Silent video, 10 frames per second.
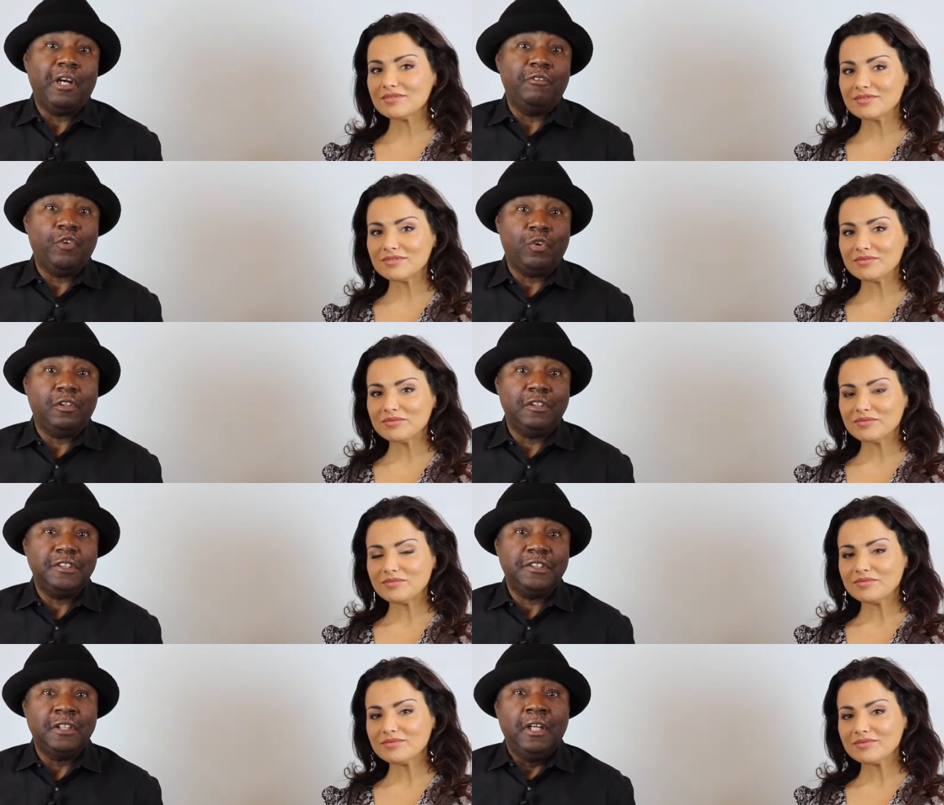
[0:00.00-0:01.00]
Speaker 1: by
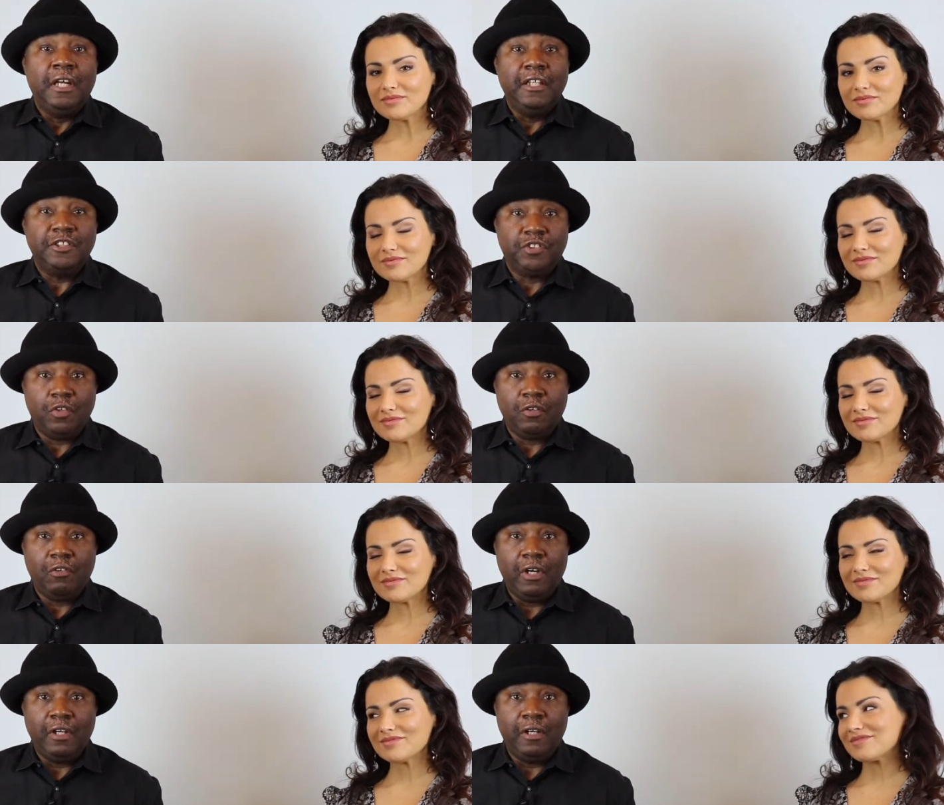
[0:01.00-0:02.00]
vocalist and
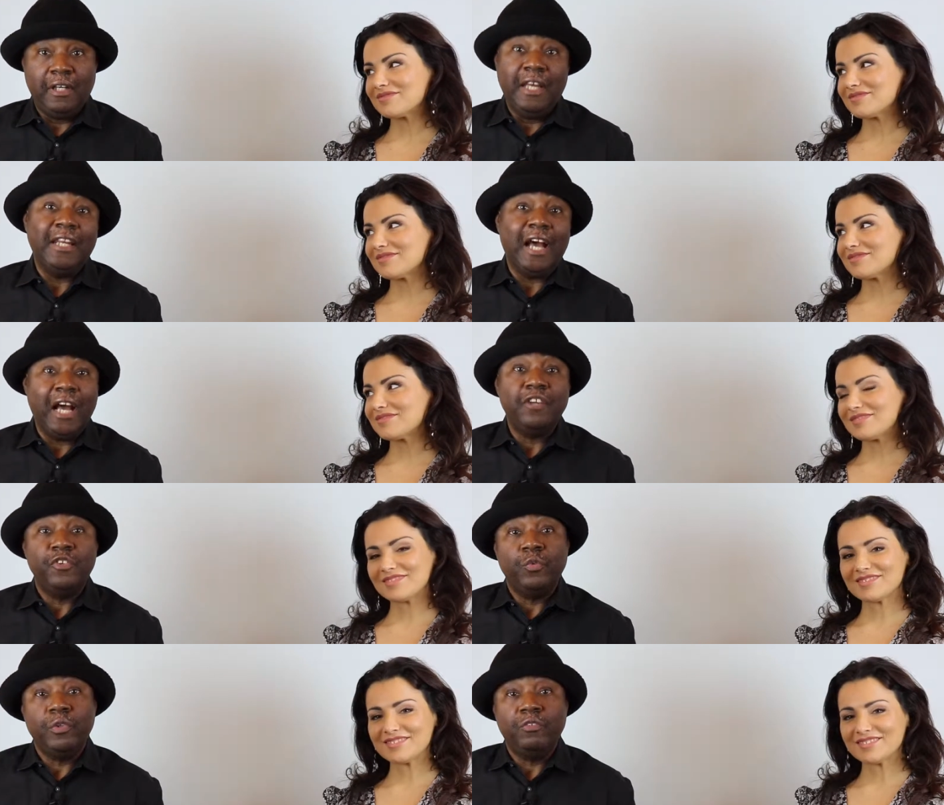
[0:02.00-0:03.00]
songwriter and
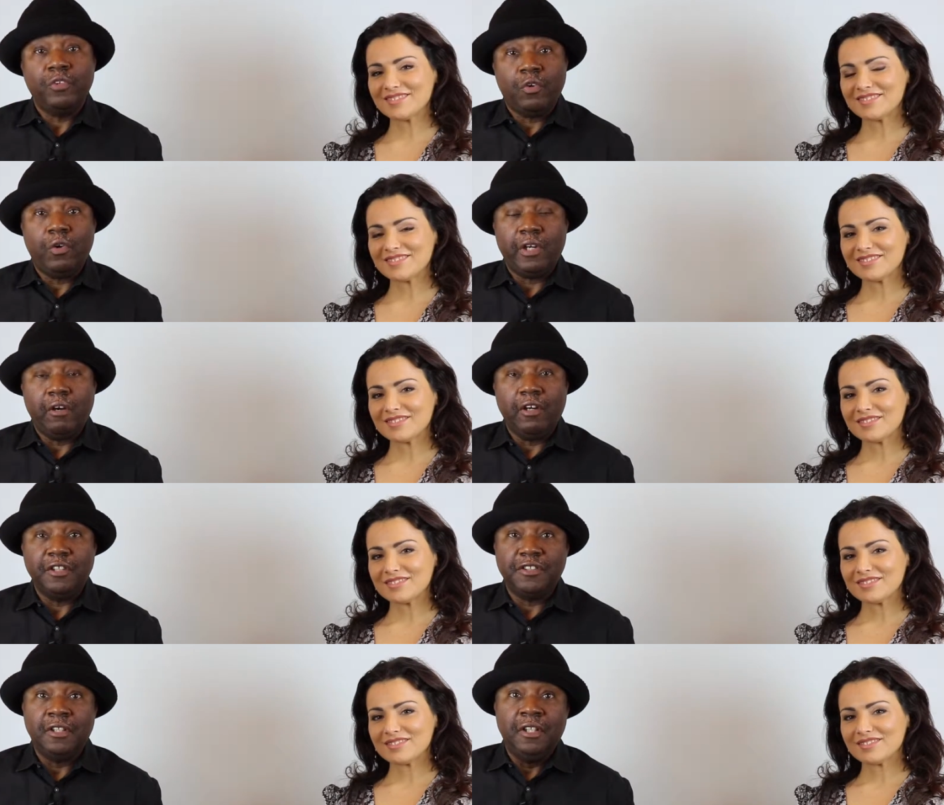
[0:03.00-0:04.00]
IYOUWE recording
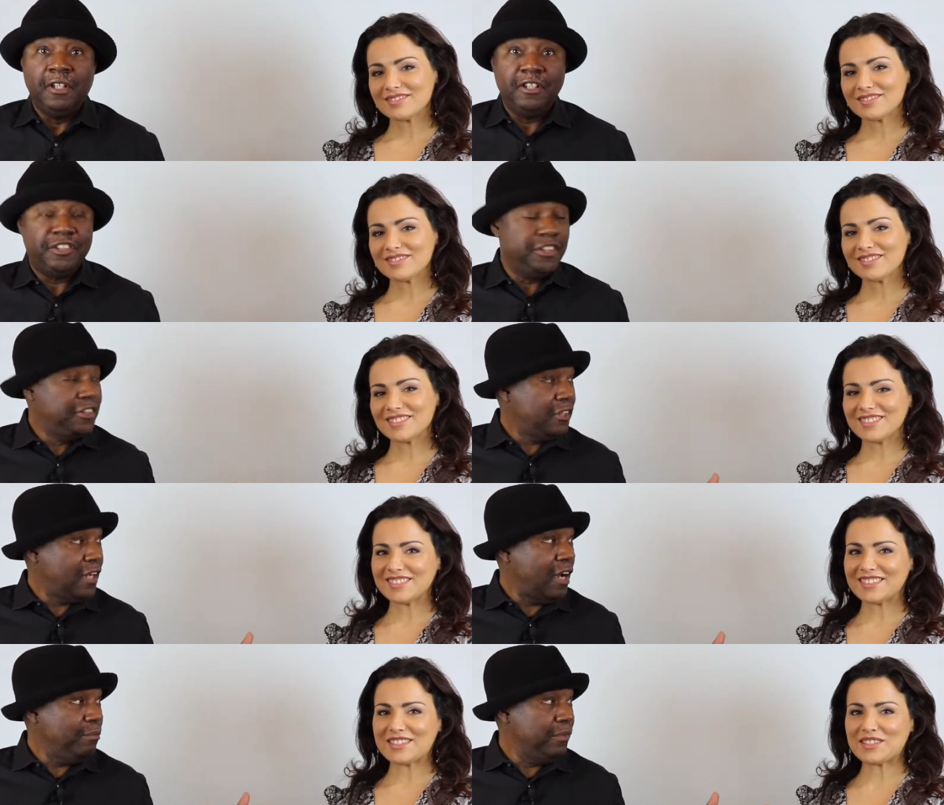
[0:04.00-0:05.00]
artist Letizia
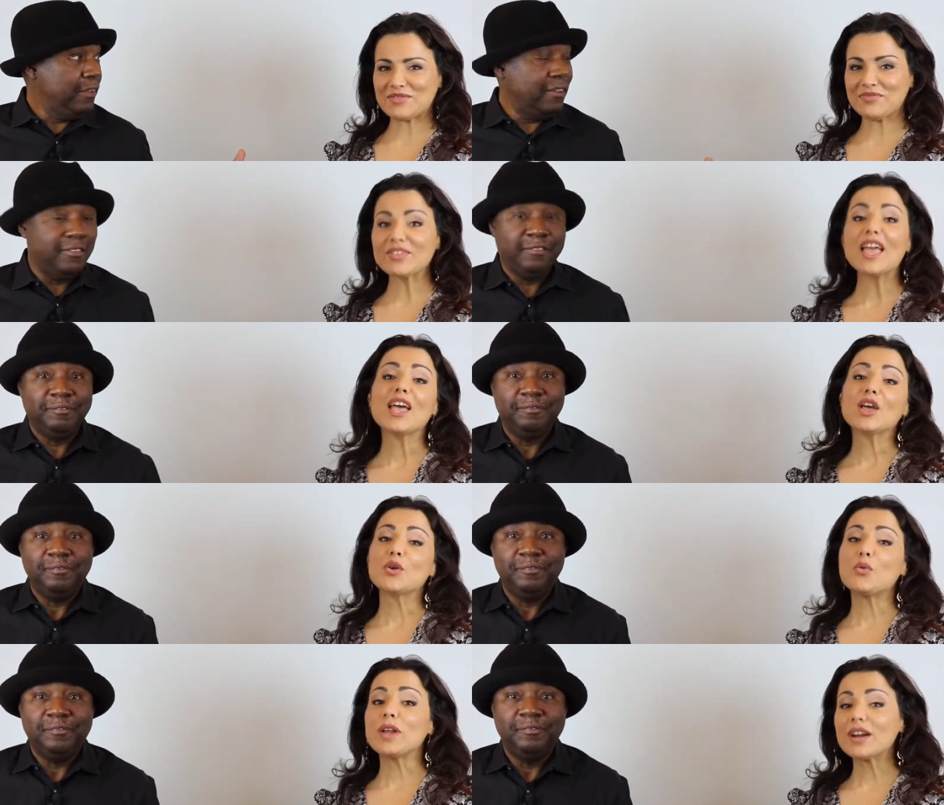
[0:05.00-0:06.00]
Gambi.
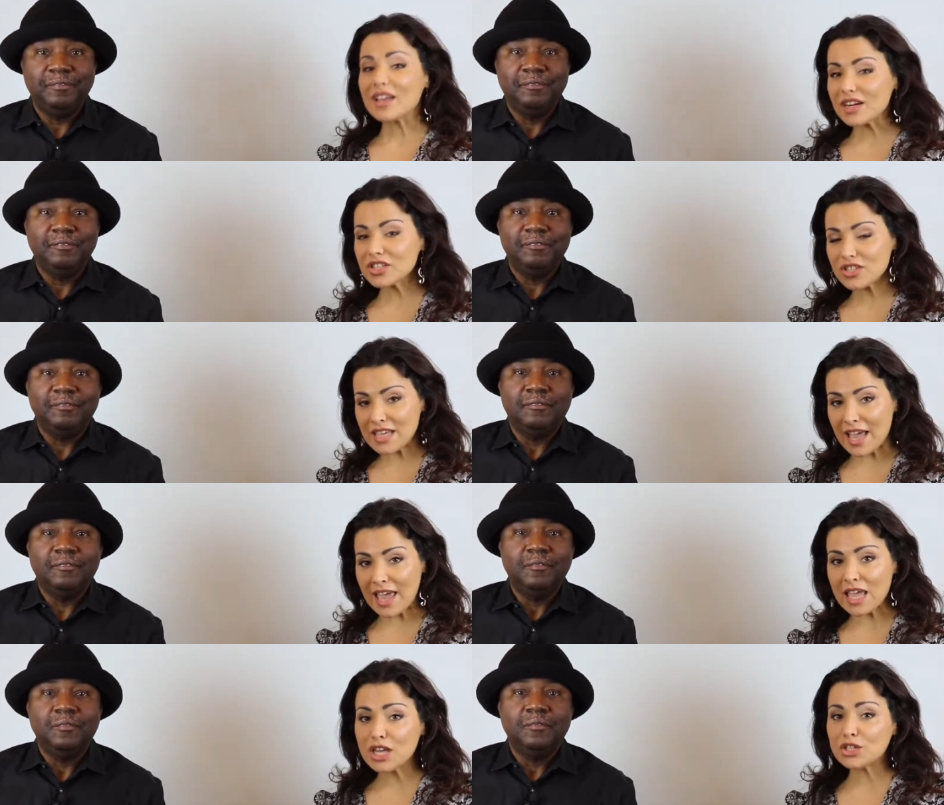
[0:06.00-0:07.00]
Speaker 2: We are here
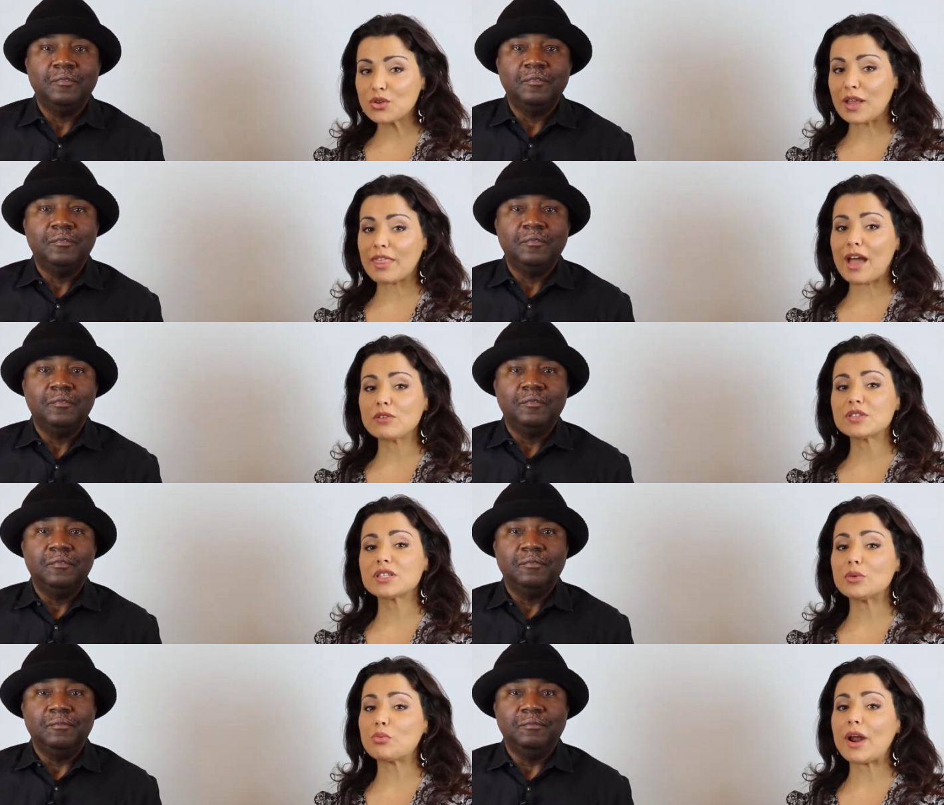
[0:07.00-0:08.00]
today to announce
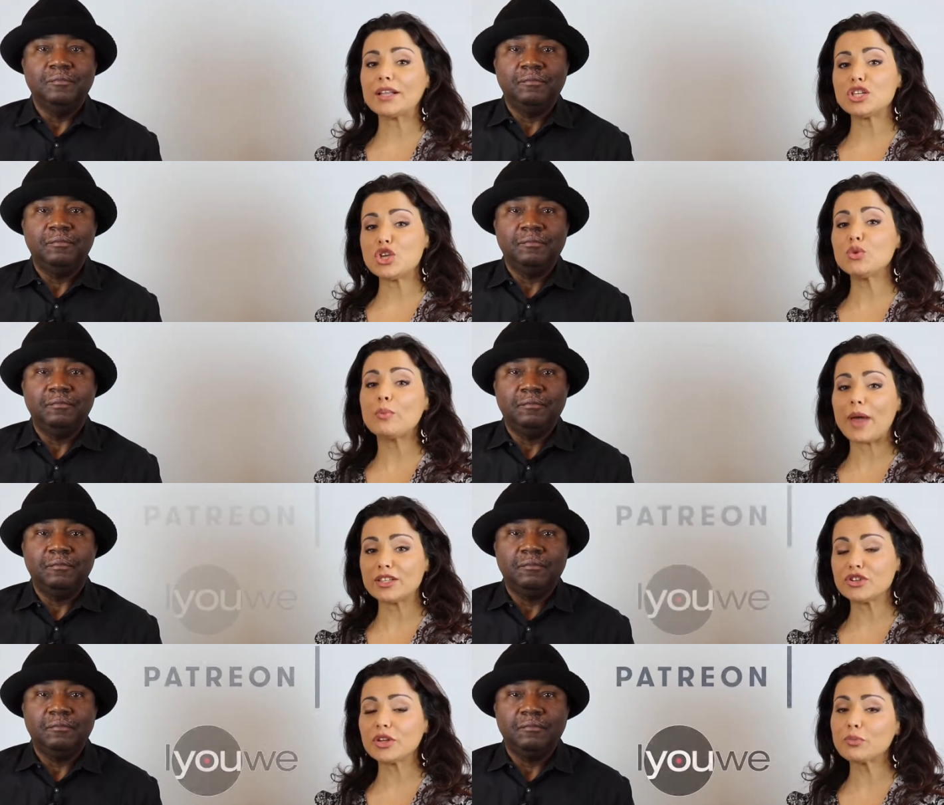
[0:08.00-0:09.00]
the brand new
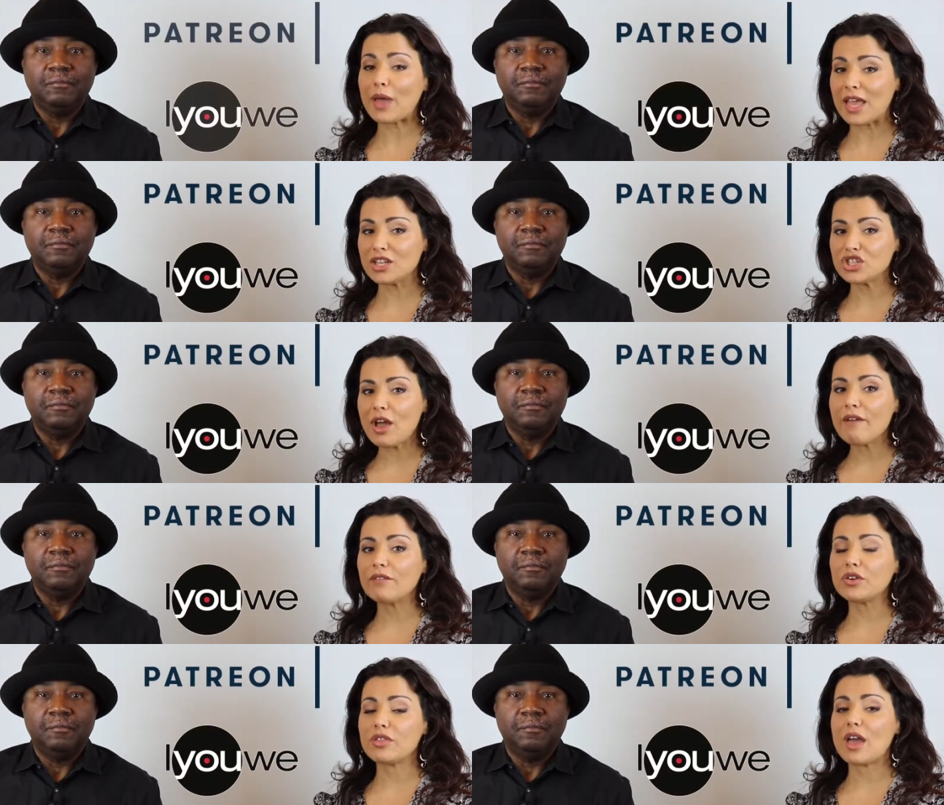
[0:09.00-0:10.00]
Patreon page
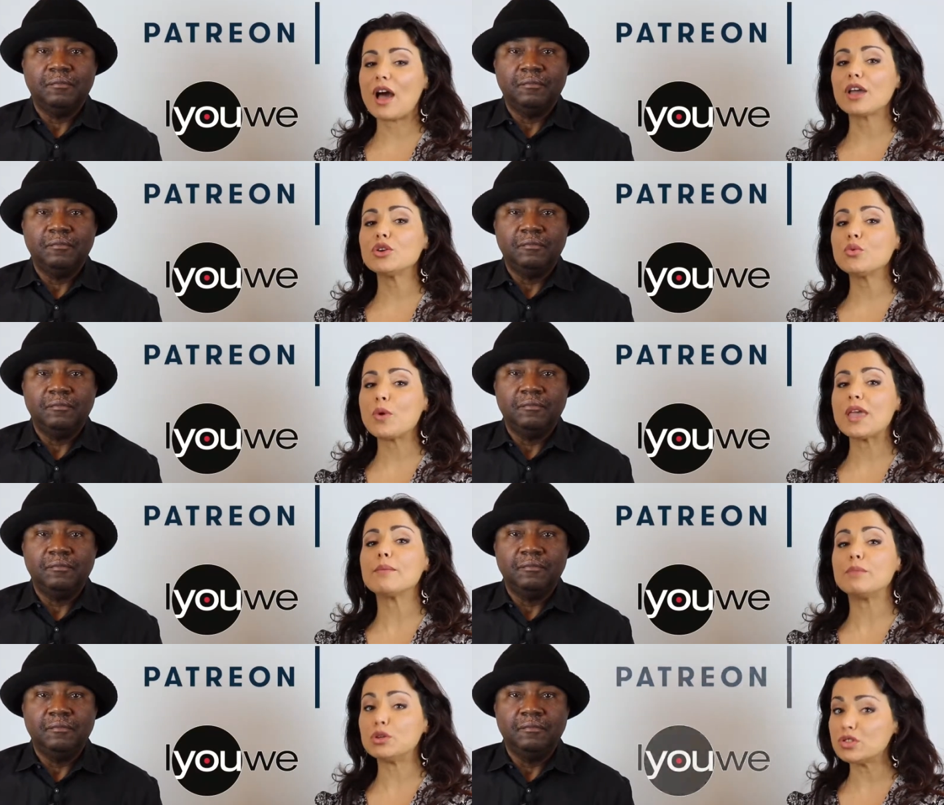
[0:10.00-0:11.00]
for the
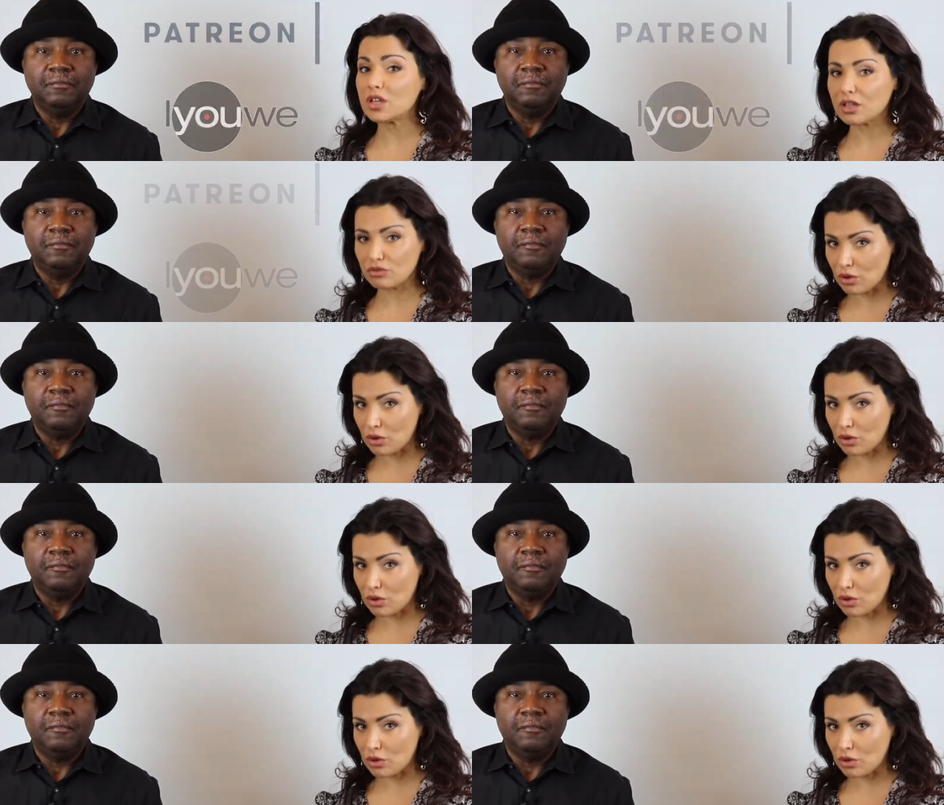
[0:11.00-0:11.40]
IYOUWE Music